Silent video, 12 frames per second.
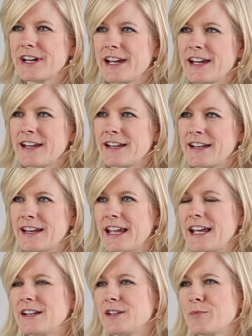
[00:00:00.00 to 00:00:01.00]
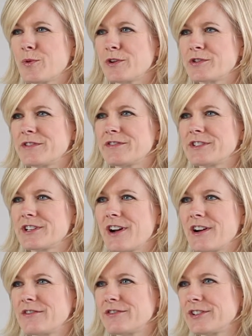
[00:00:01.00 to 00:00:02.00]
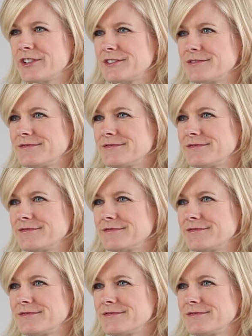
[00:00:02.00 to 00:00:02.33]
and a candid portrait photographer.